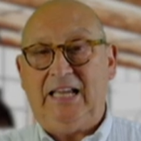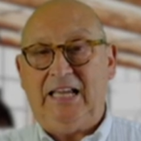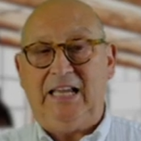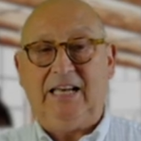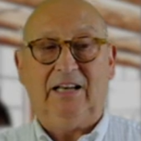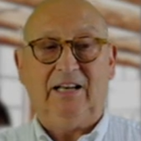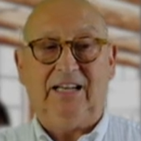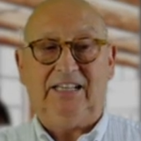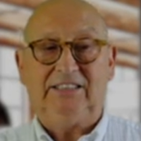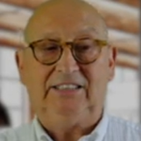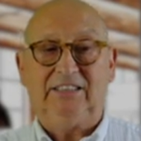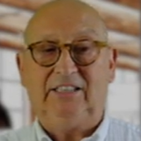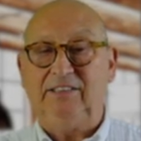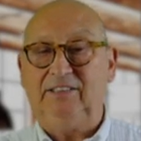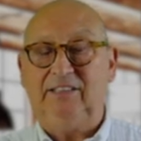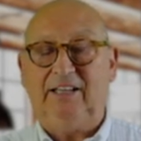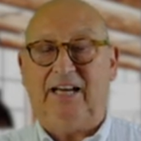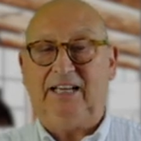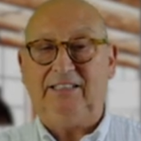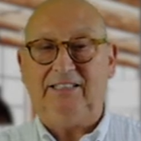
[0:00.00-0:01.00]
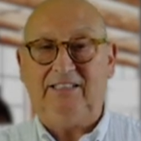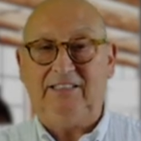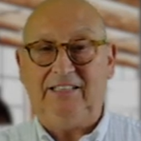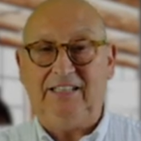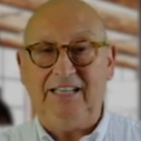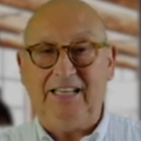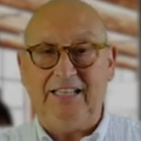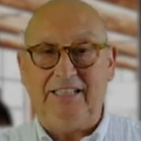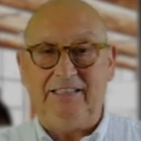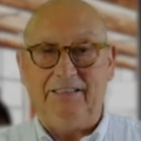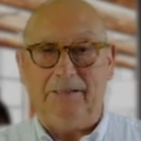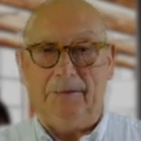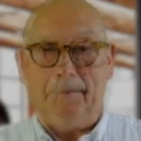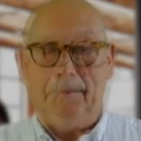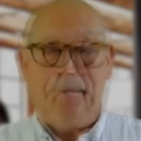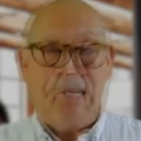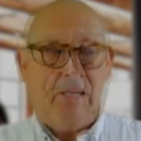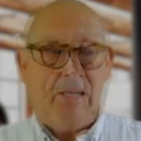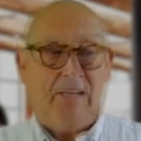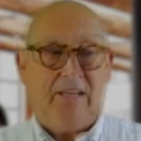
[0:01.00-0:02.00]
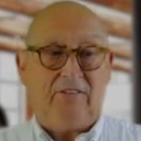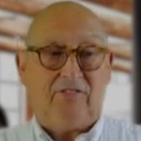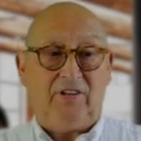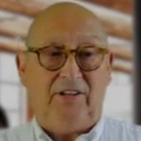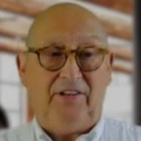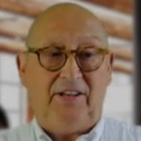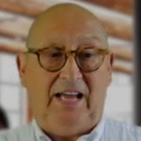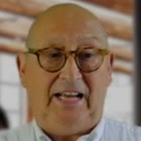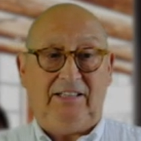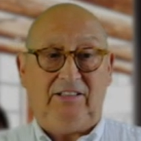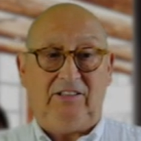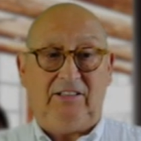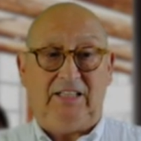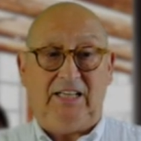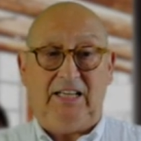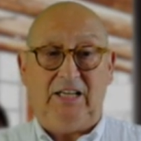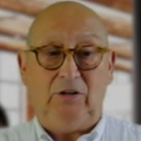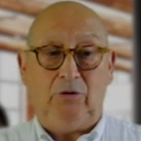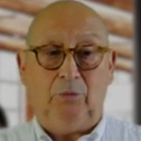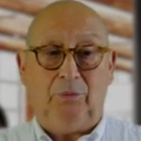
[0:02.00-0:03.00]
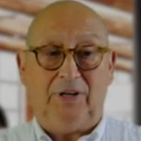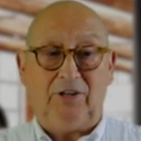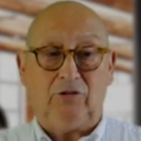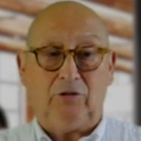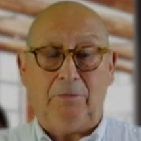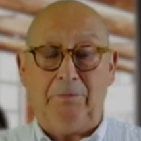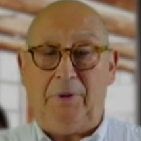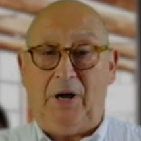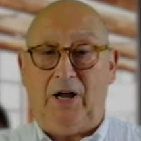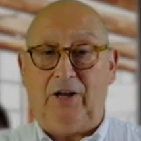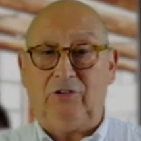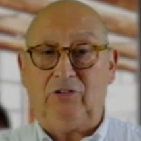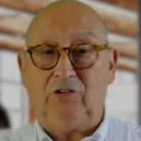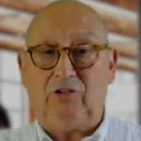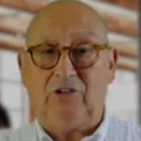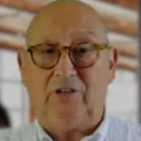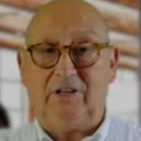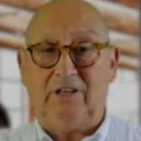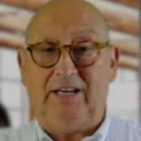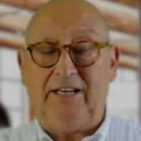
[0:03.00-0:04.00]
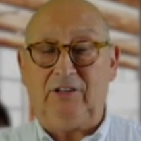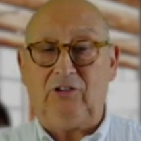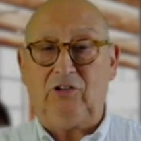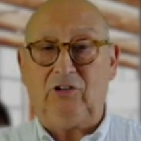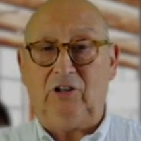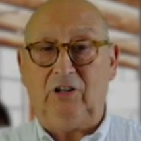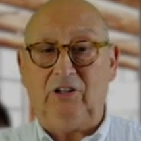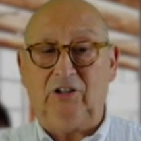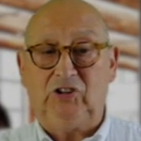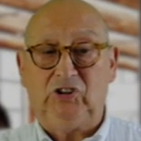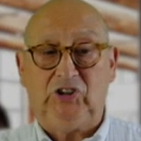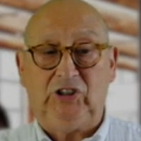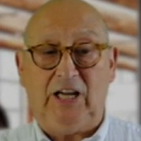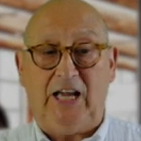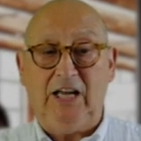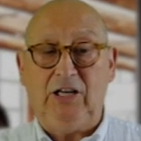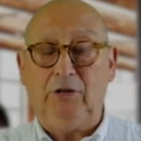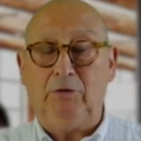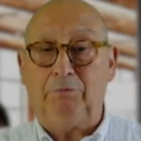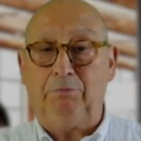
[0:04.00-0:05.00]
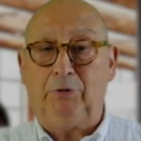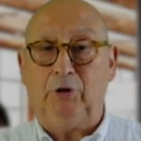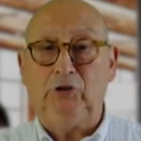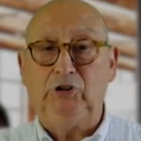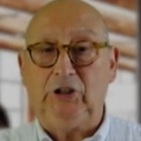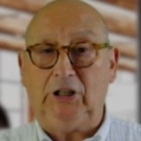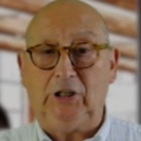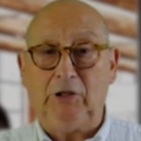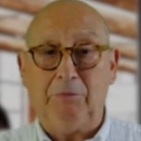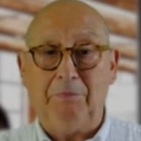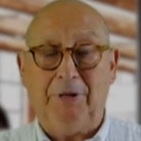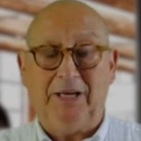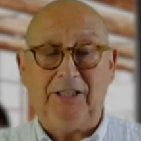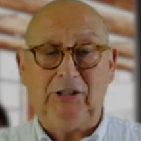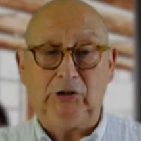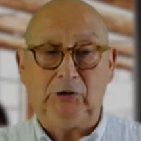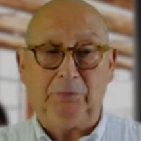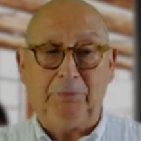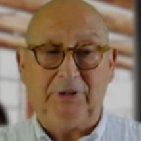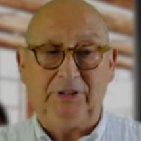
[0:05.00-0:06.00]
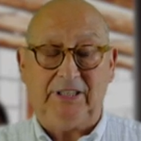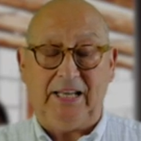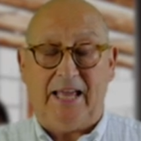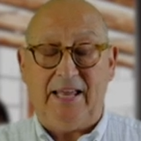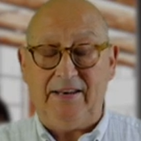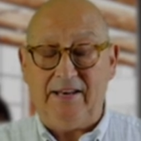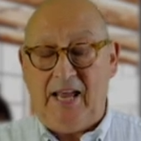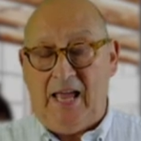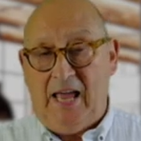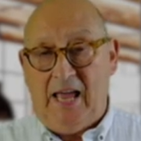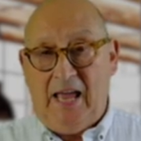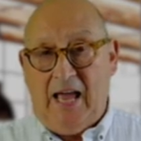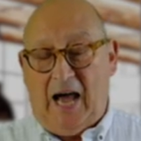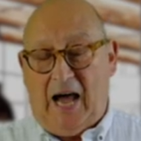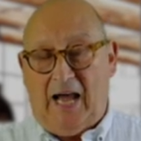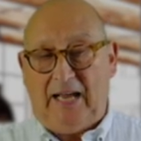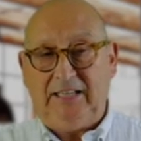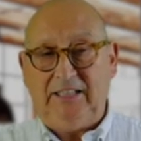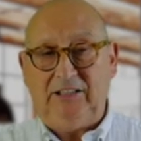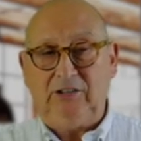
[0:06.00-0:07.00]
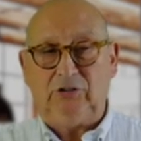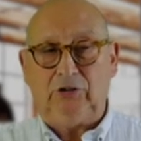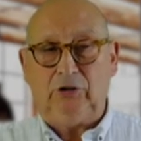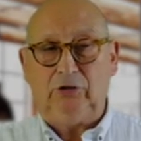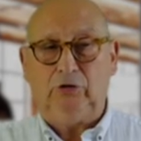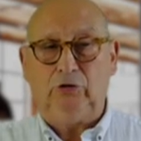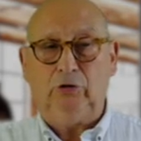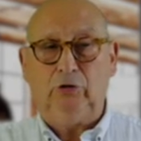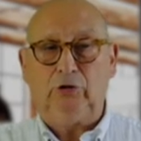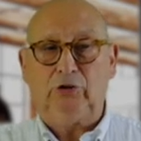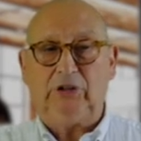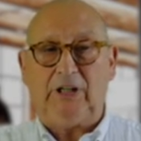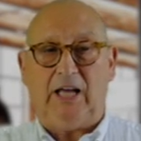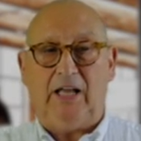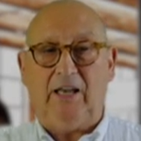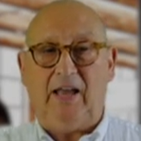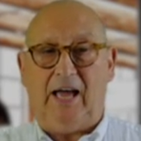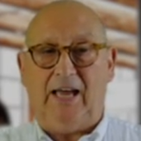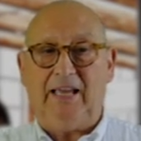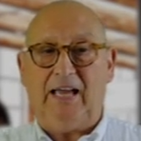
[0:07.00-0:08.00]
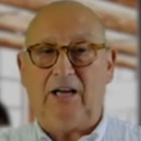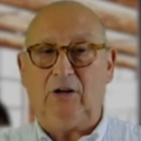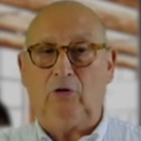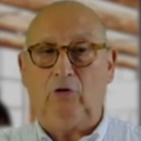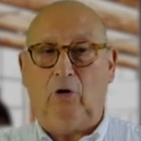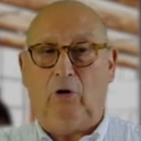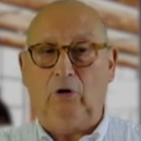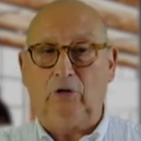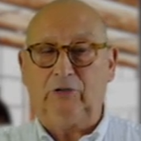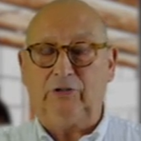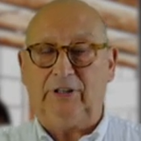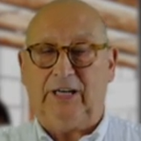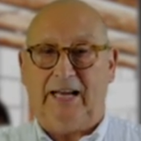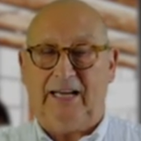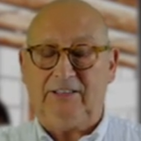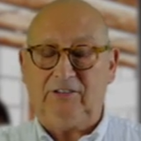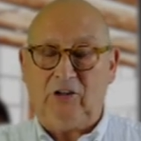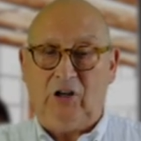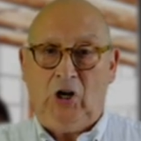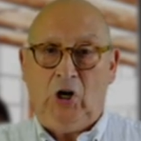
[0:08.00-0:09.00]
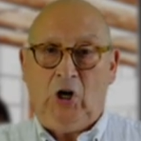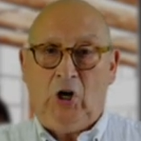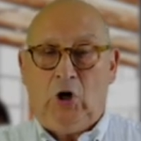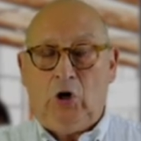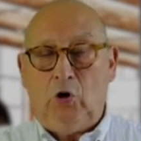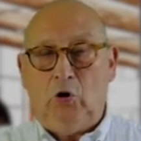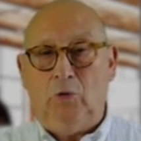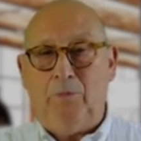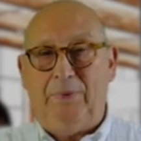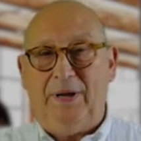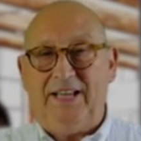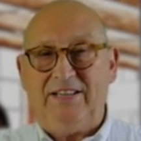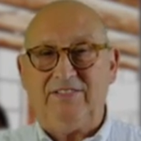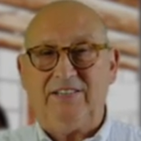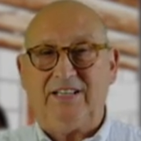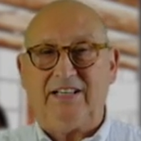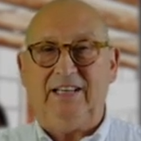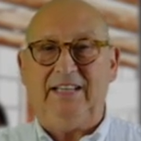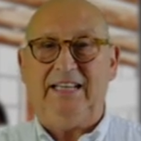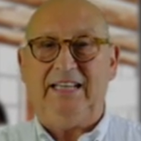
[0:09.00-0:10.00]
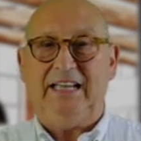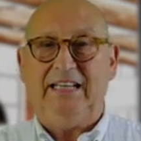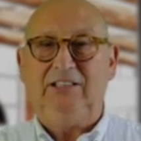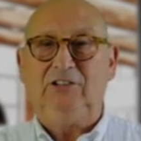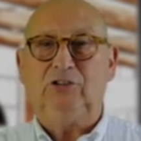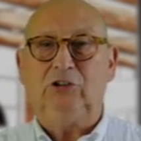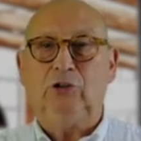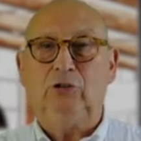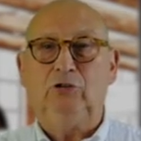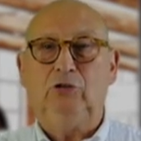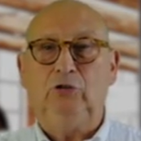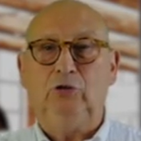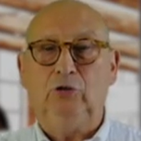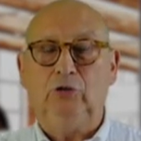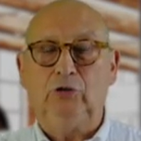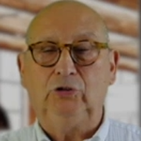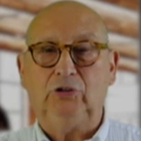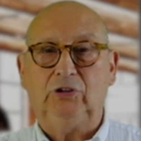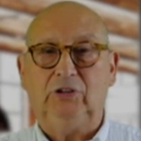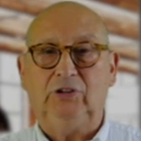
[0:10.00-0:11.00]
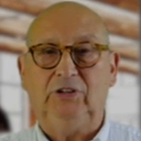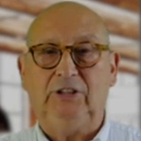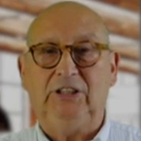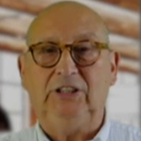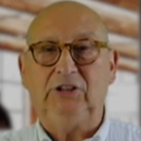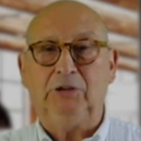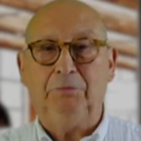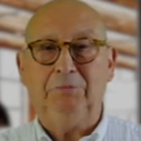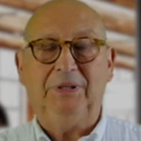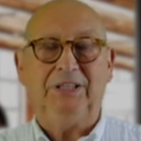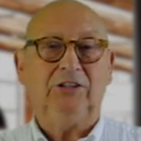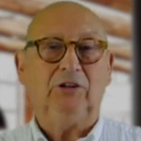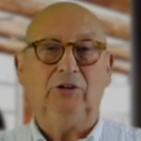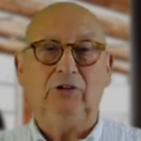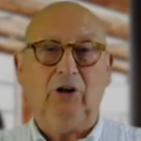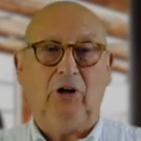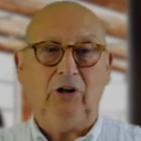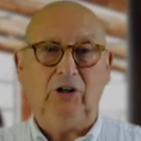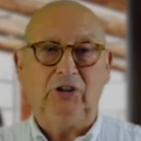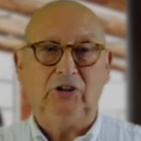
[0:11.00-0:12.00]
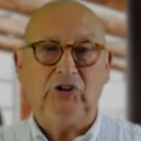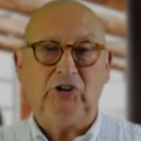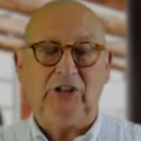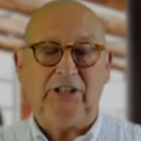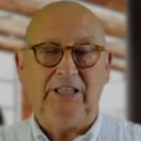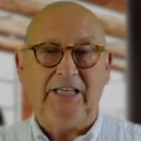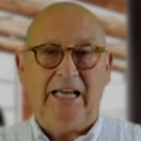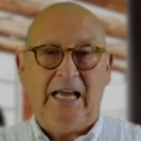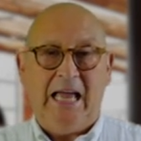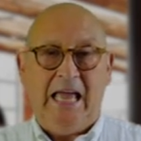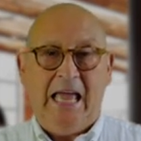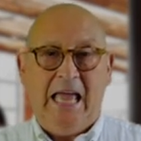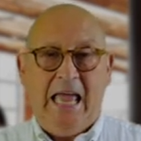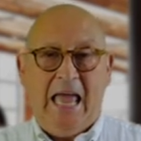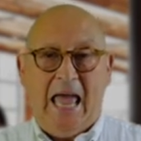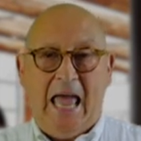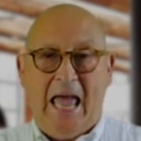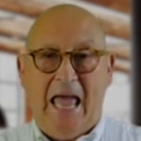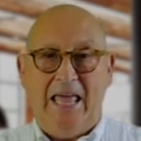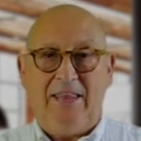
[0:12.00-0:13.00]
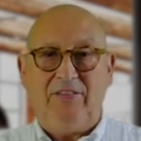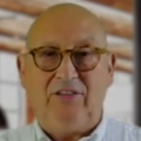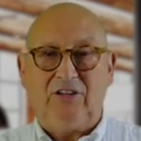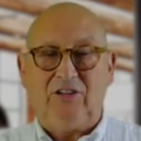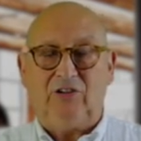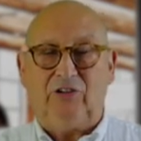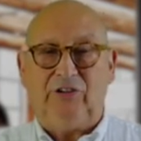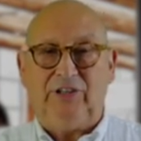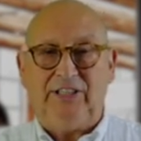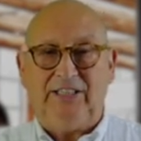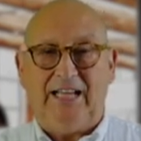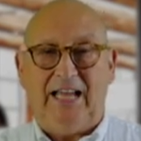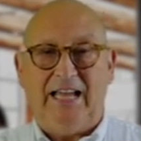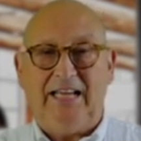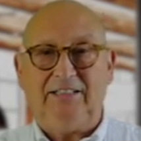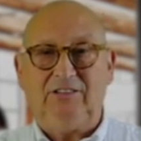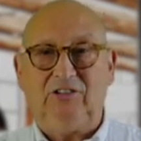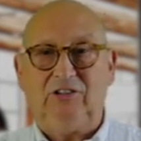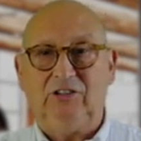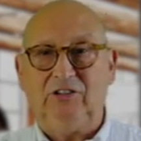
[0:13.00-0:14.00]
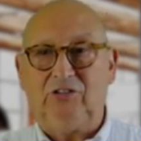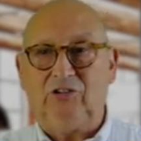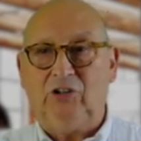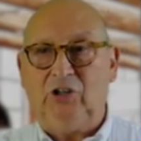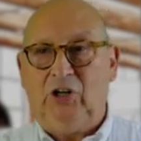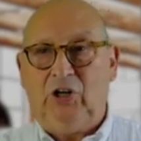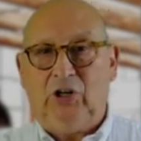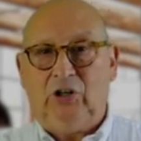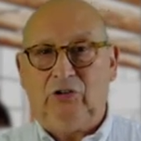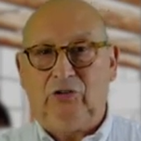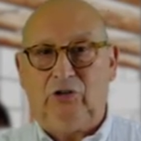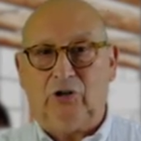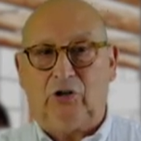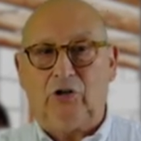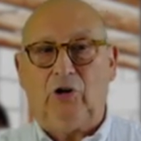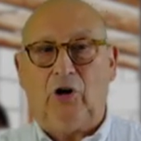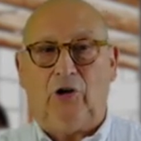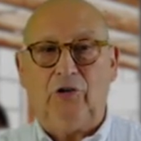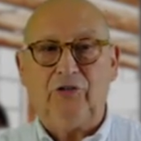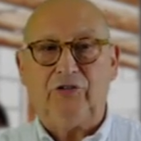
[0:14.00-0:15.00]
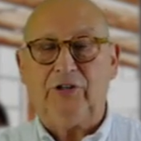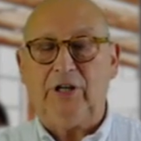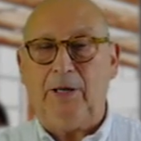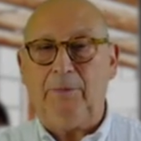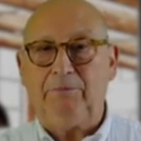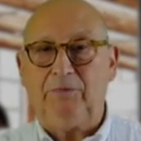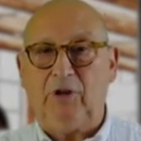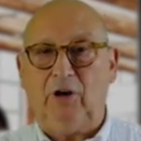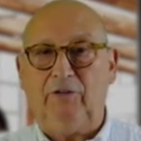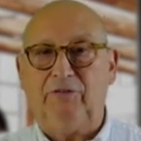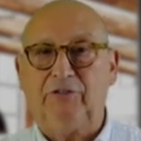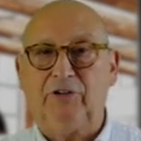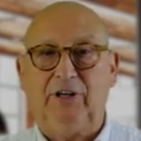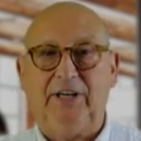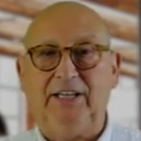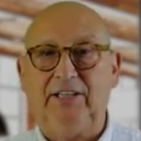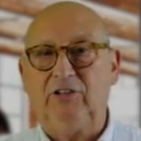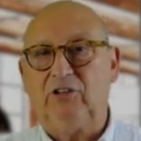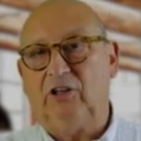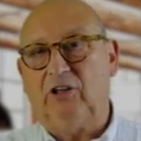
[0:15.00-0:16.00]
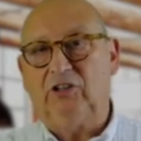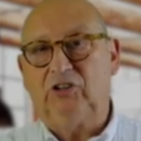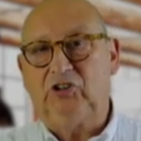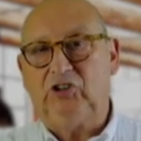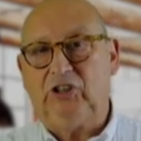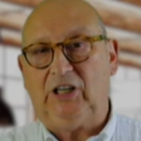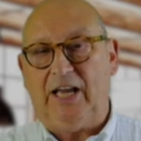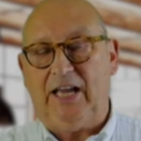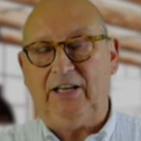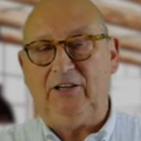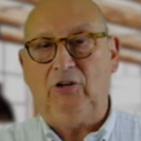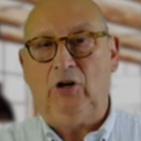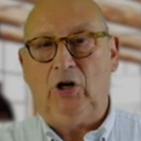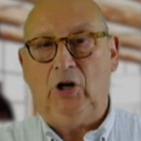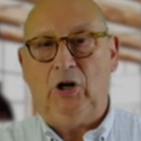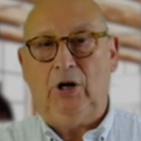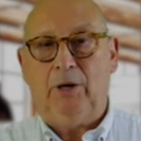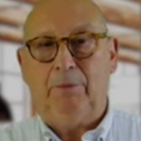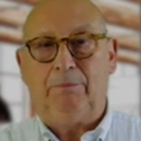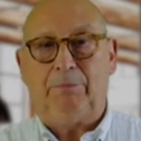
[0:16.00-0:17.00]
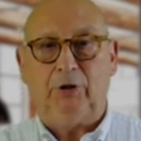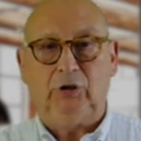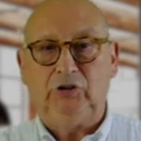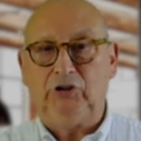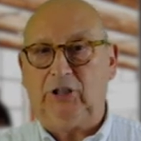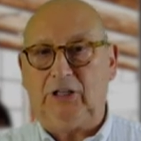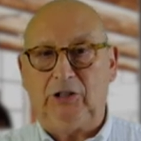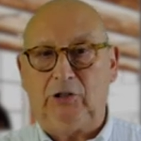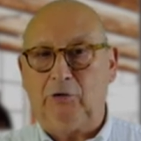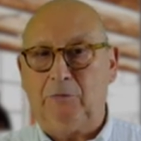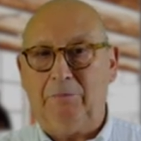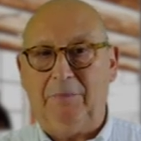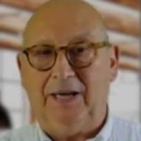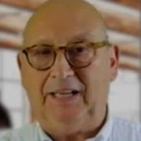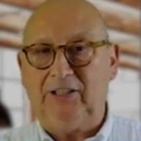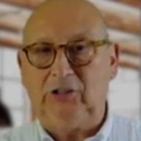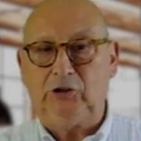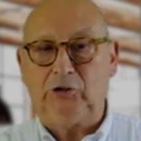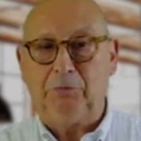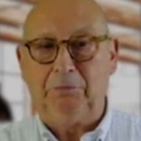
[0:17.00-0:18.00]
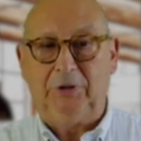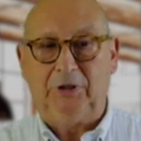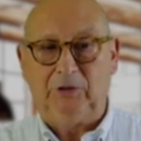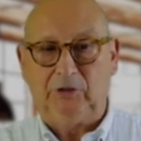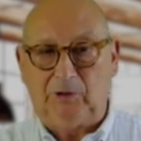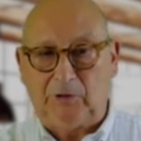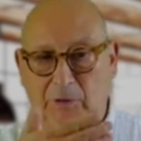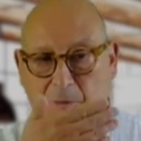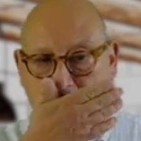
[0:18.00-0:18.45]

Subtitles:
in lesson 19. Lesson 19 was about critical chain project management, and I introduced Elia Goldratt, who basically introduced this methodology and created the concept of critical chain project management.